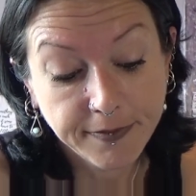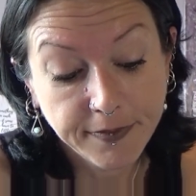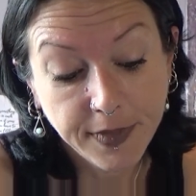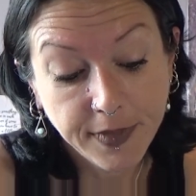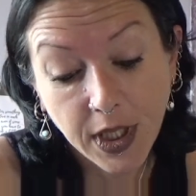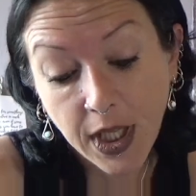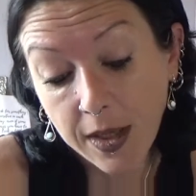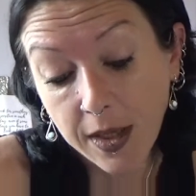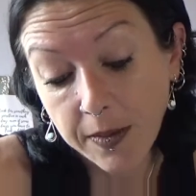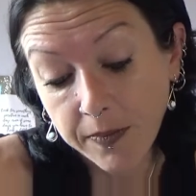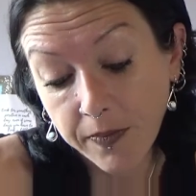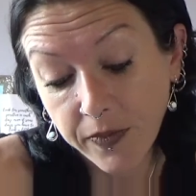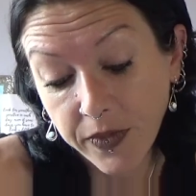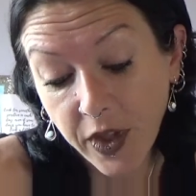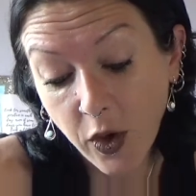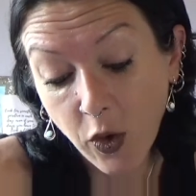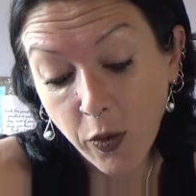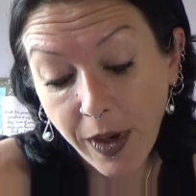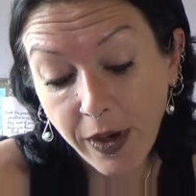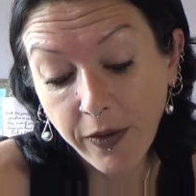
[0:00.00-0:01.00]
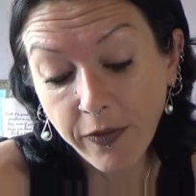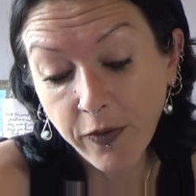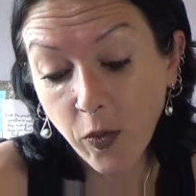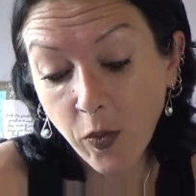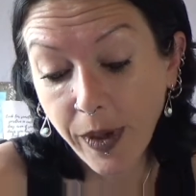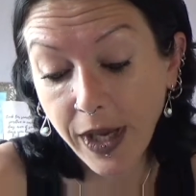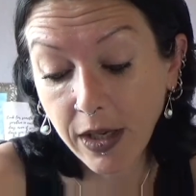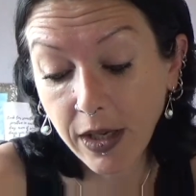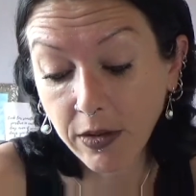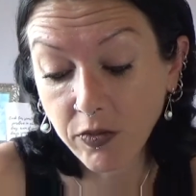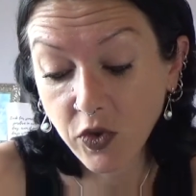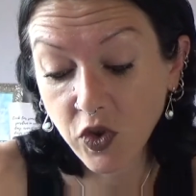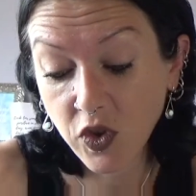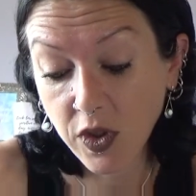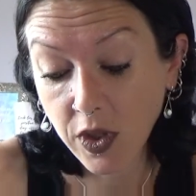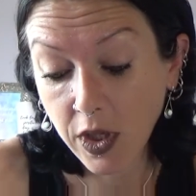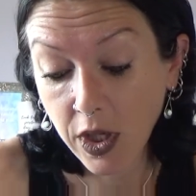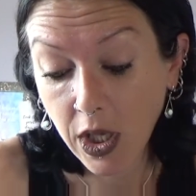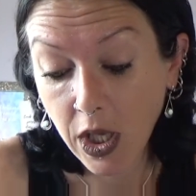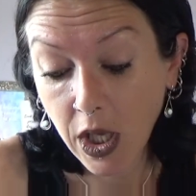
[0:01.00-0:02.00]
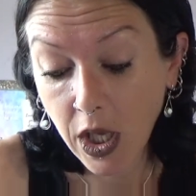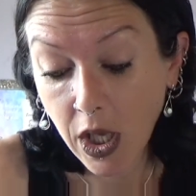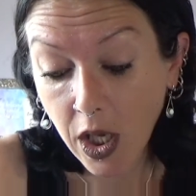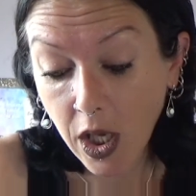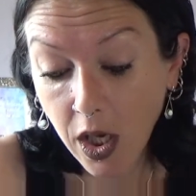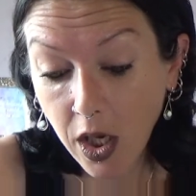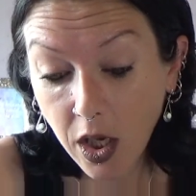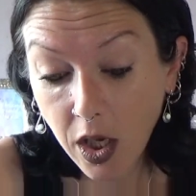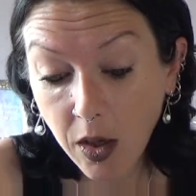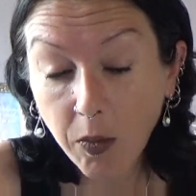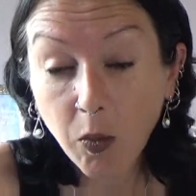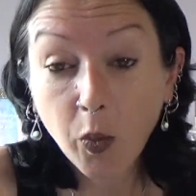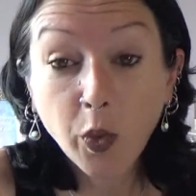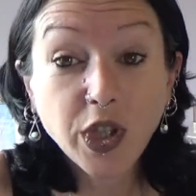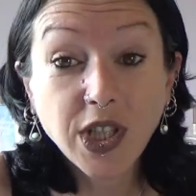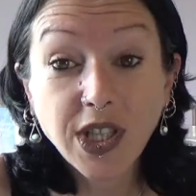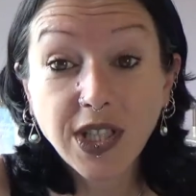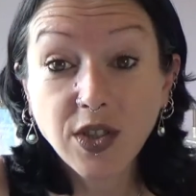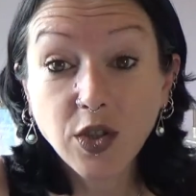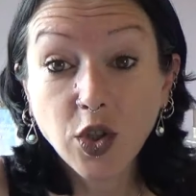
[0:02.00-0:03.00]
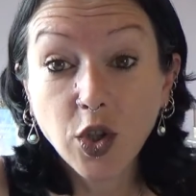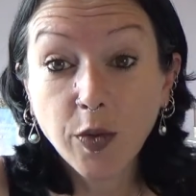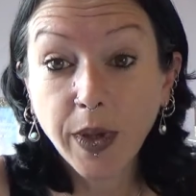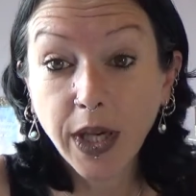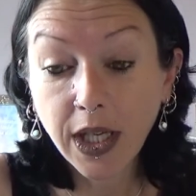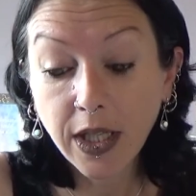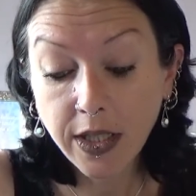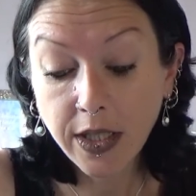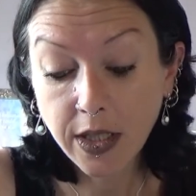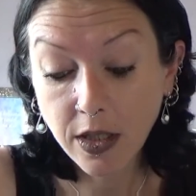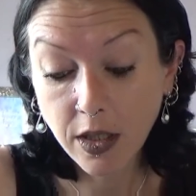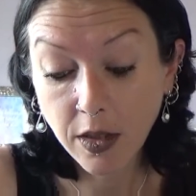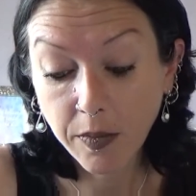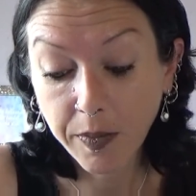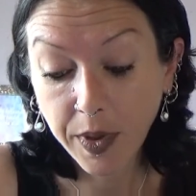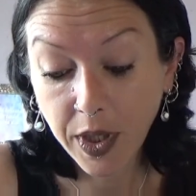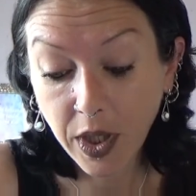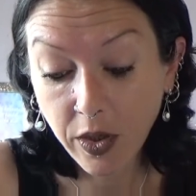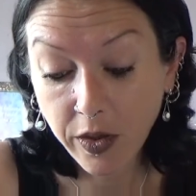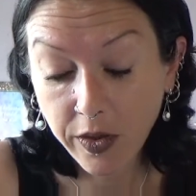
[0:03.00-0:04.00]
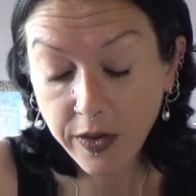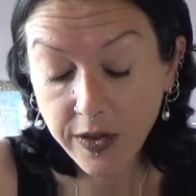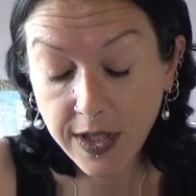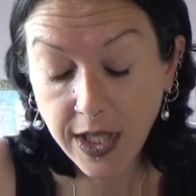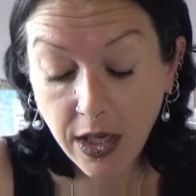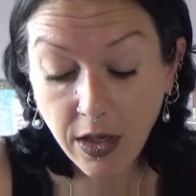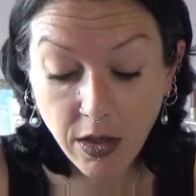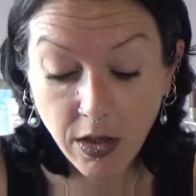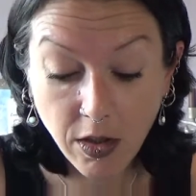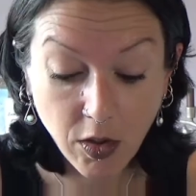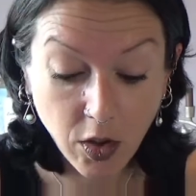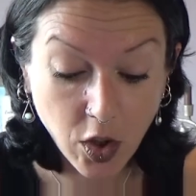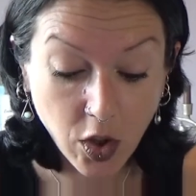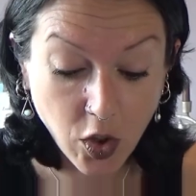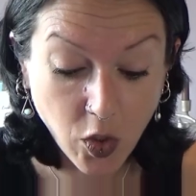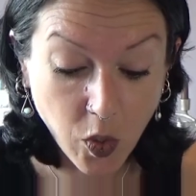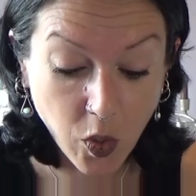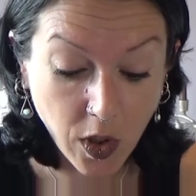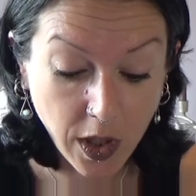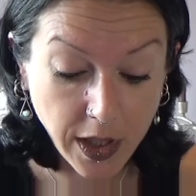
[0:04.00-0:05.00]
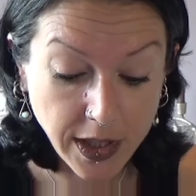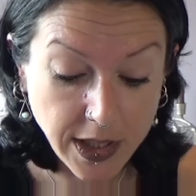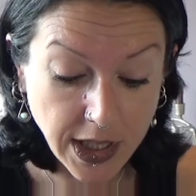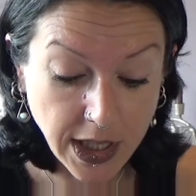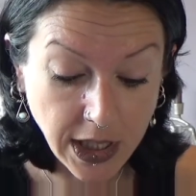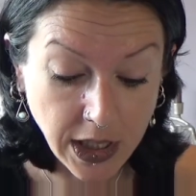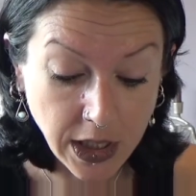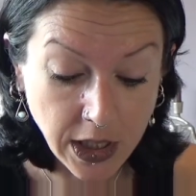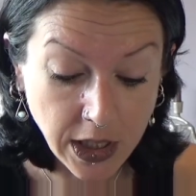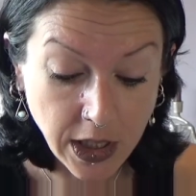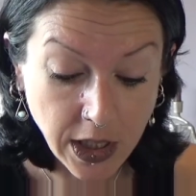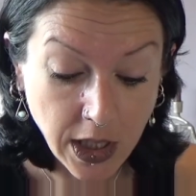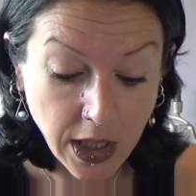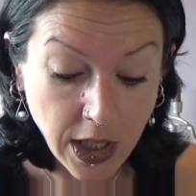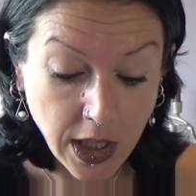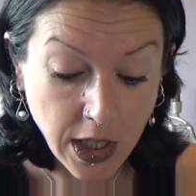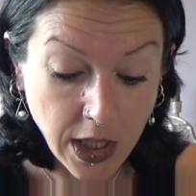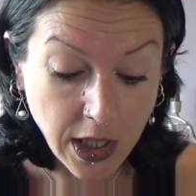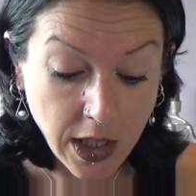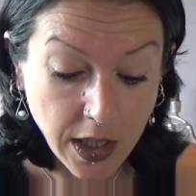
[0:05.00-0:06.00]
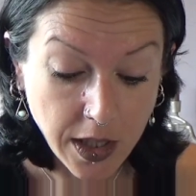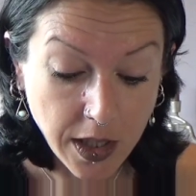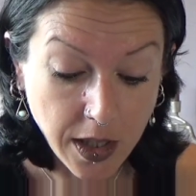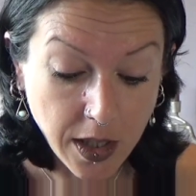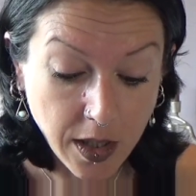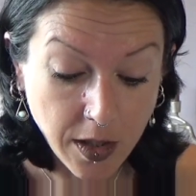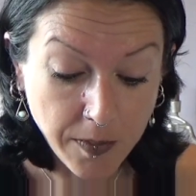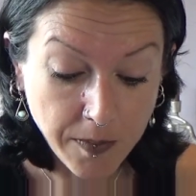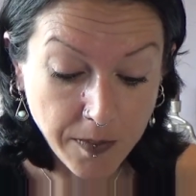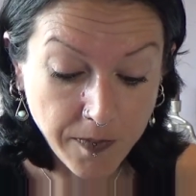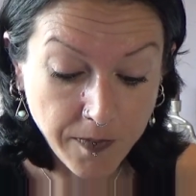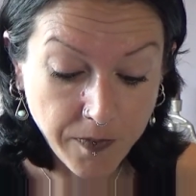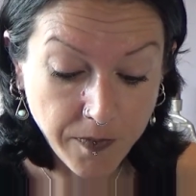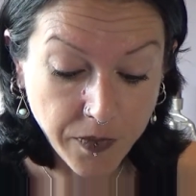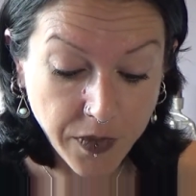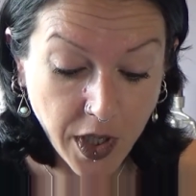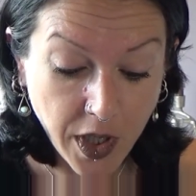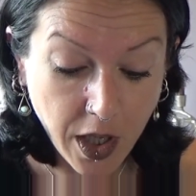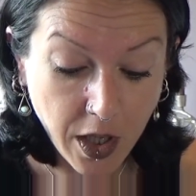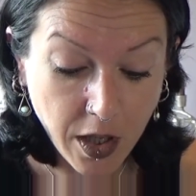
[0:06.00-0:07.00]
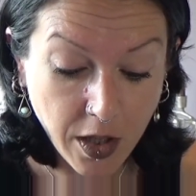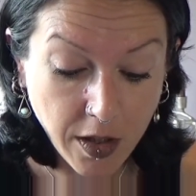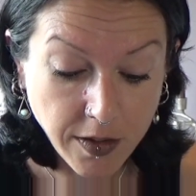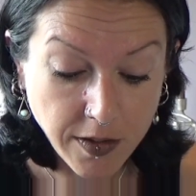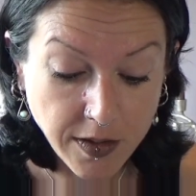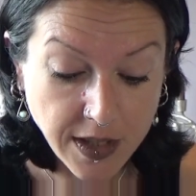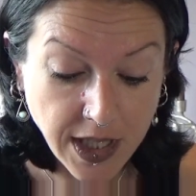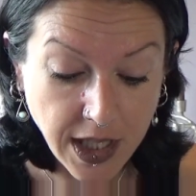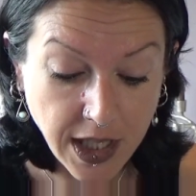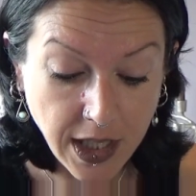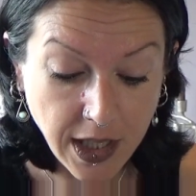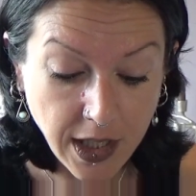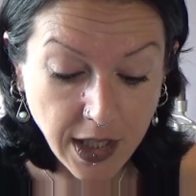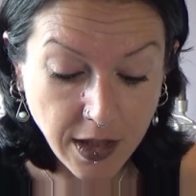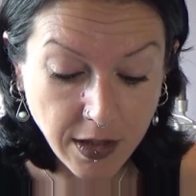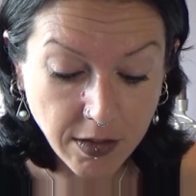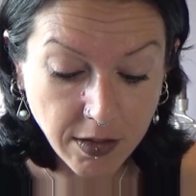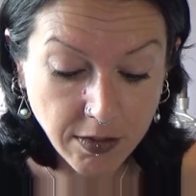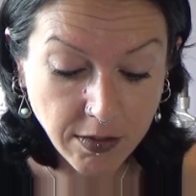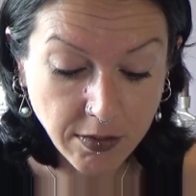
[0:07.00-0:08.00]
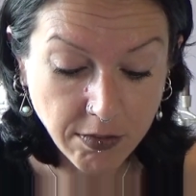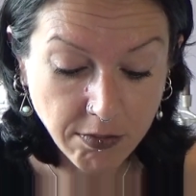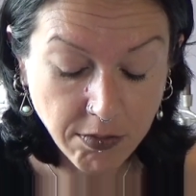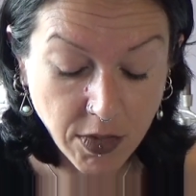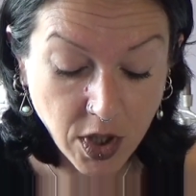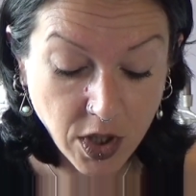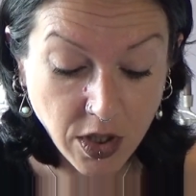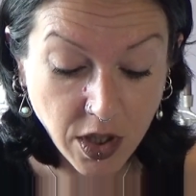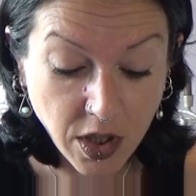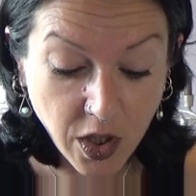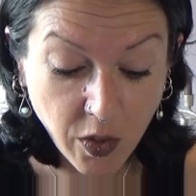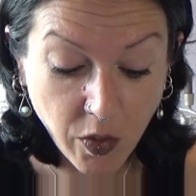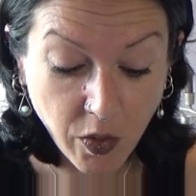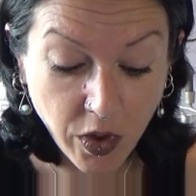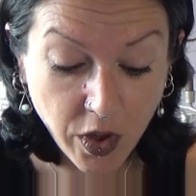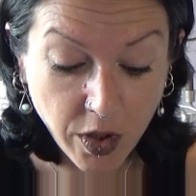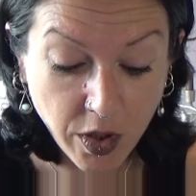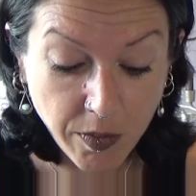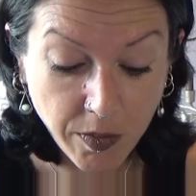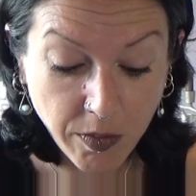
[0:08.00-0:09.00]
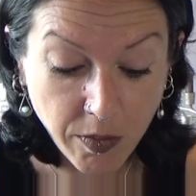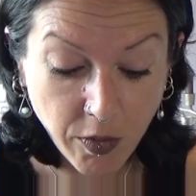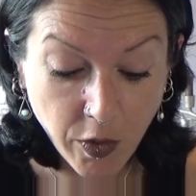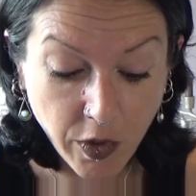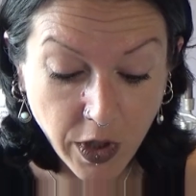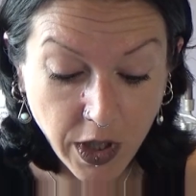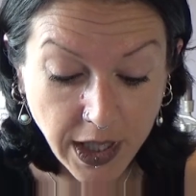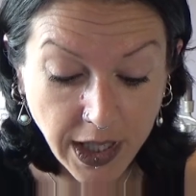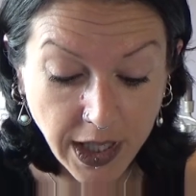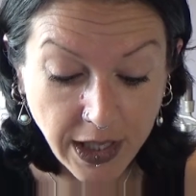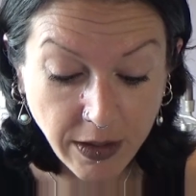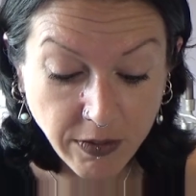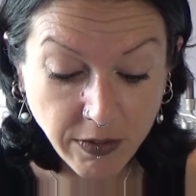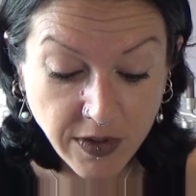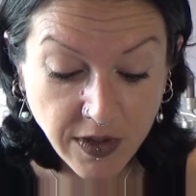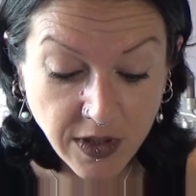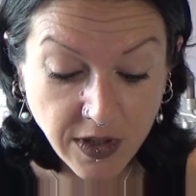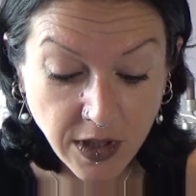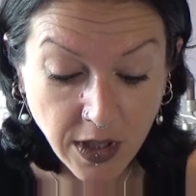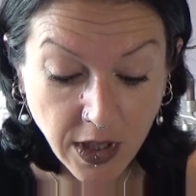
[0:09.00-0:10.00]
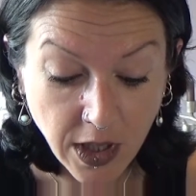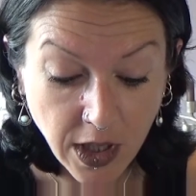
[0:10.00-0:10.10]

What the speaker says: But yeah, they're about £4, which isn't too bad because they are good quality. I can't see much glue on them or anything else.